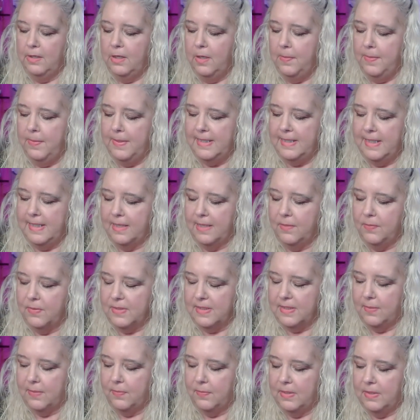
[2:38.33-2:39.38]
You'll be dealing
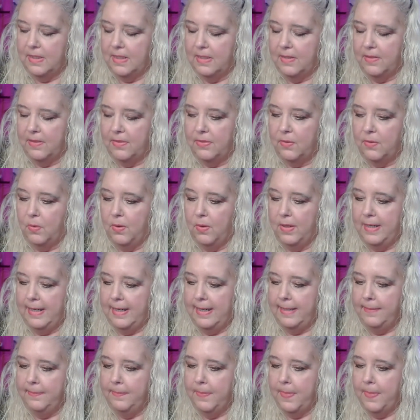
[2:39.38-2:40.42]
with someone in
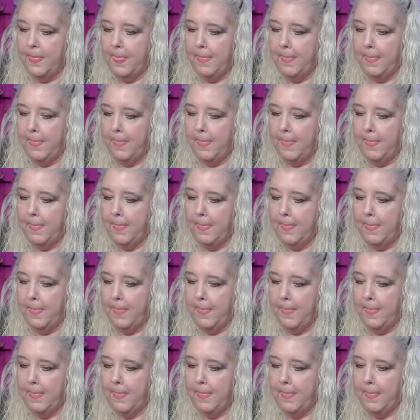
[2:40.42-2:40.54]
authority.